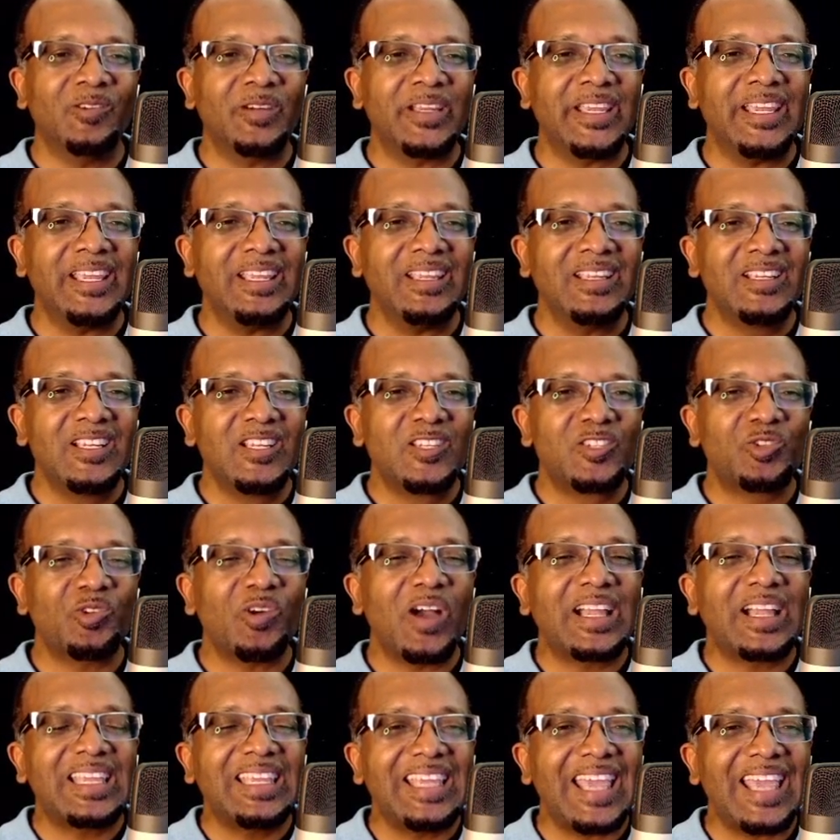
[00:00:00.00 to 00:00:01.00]
Okay?
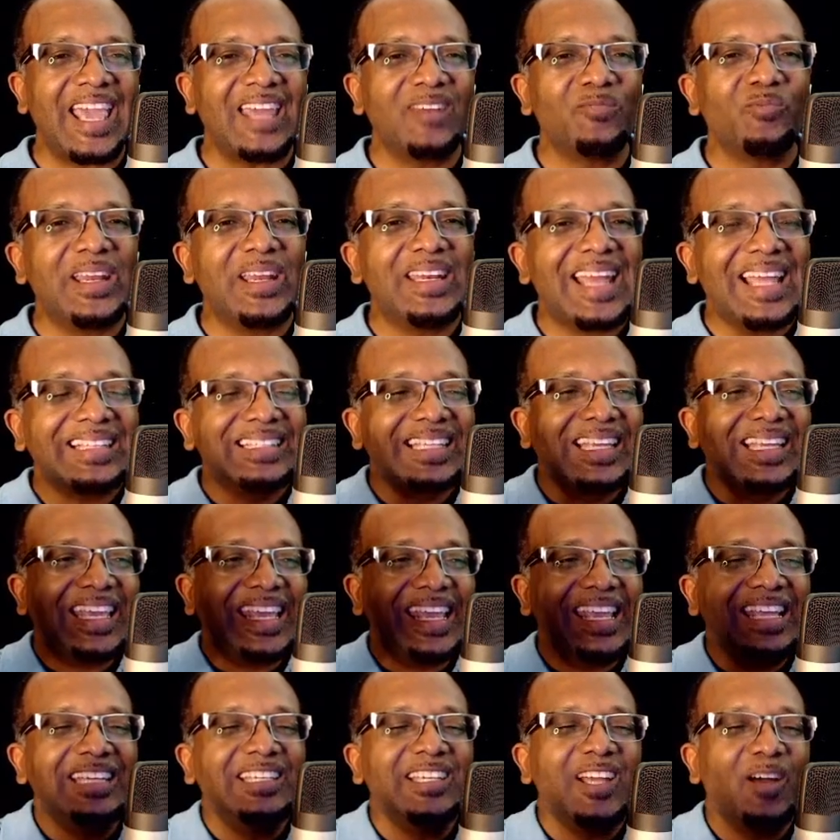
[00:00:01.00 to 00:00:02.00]
So again, when that
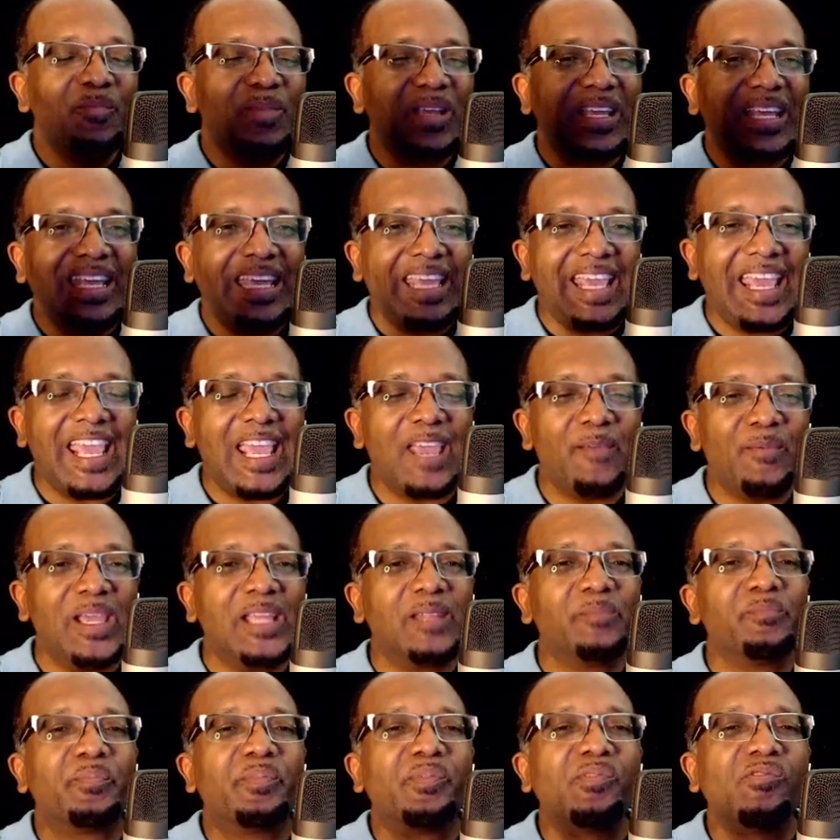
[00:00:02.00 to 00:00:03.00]
kingdom came,
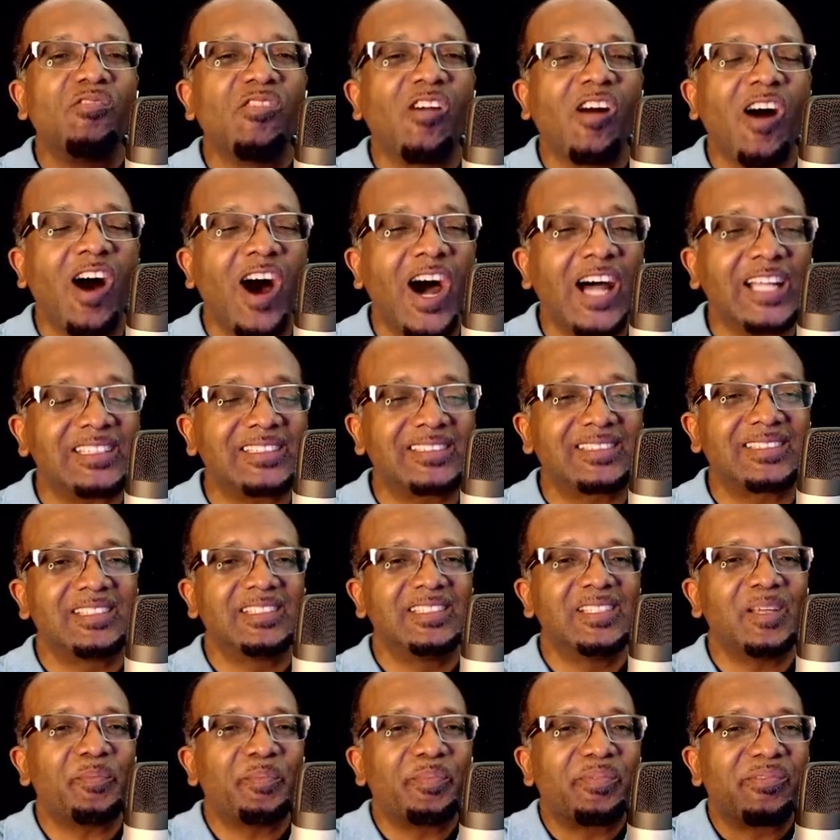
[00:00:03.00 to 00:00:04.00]
it brought
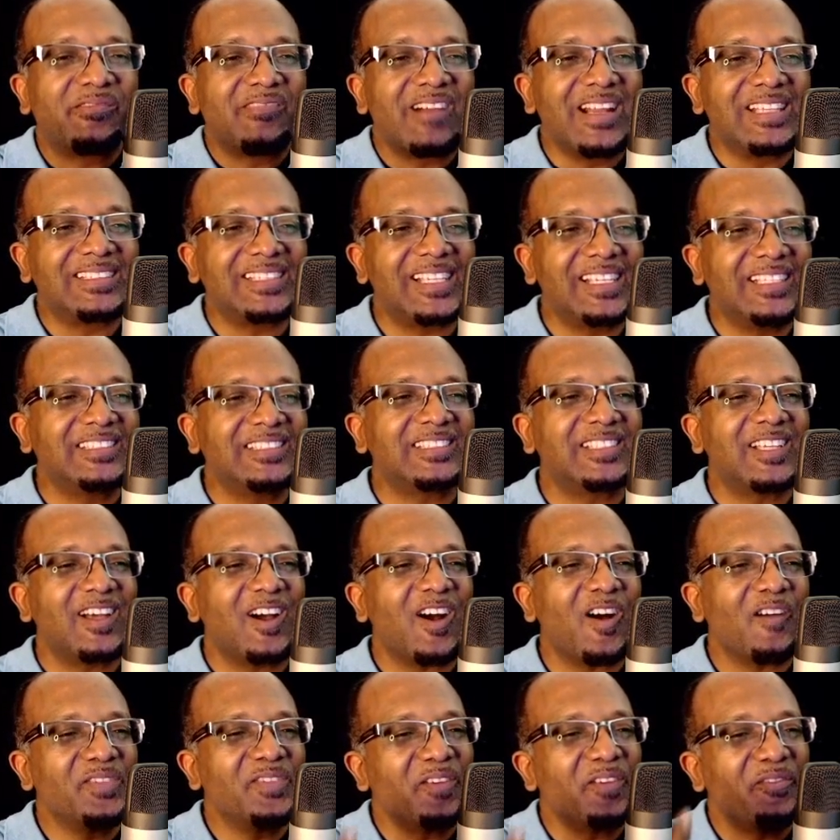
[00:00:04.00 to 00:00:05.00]
the presence
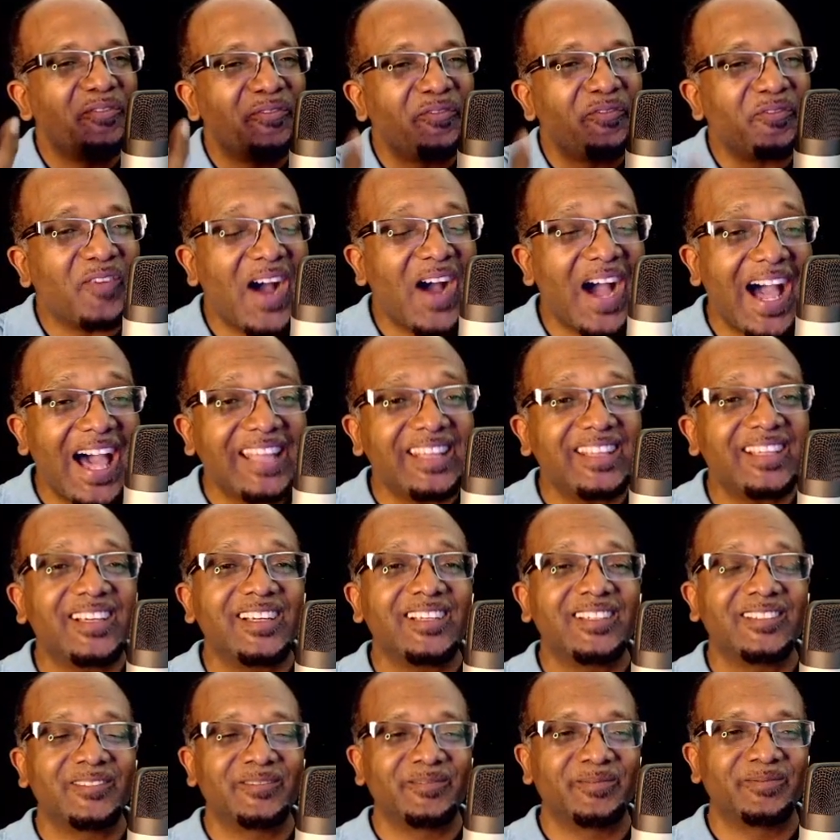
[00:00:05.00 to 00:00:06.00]
of the
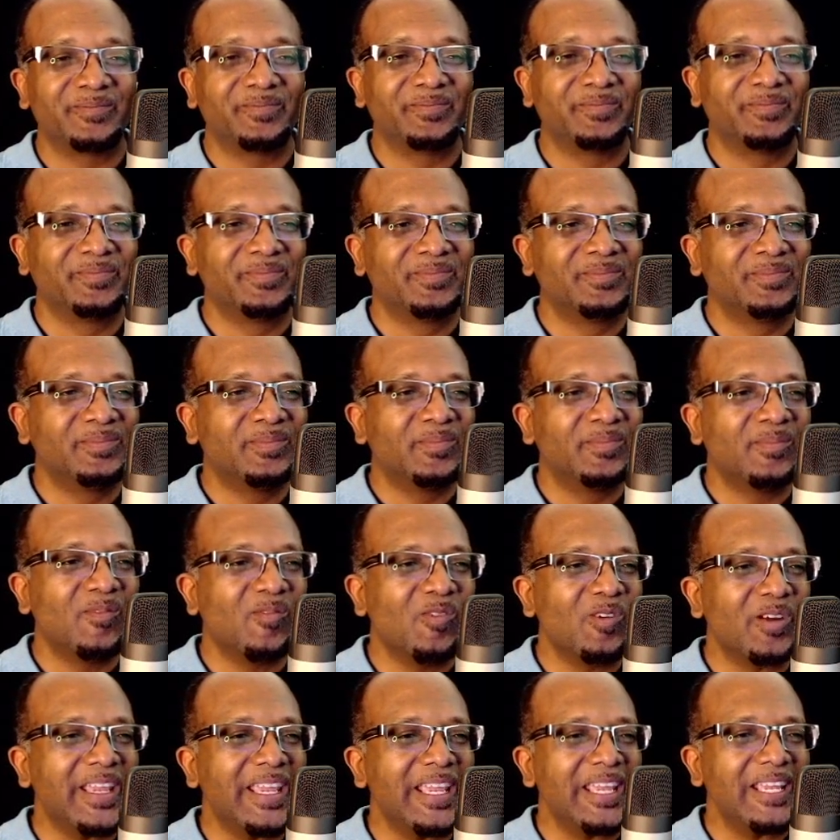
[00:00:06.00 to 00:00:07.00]
Father.
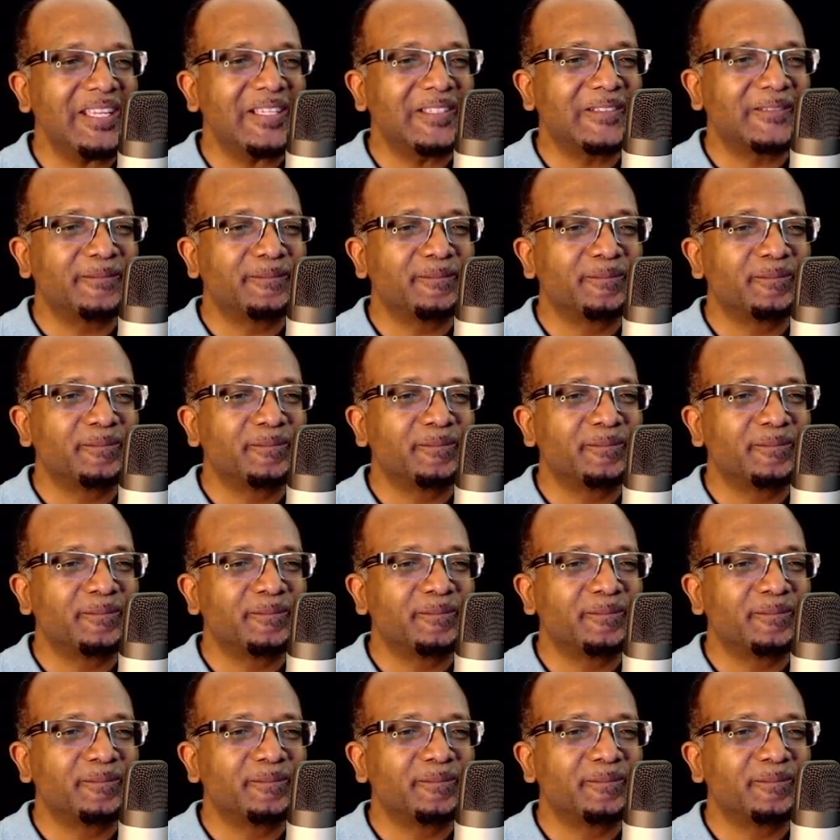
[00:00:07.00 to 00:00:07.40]
Okay?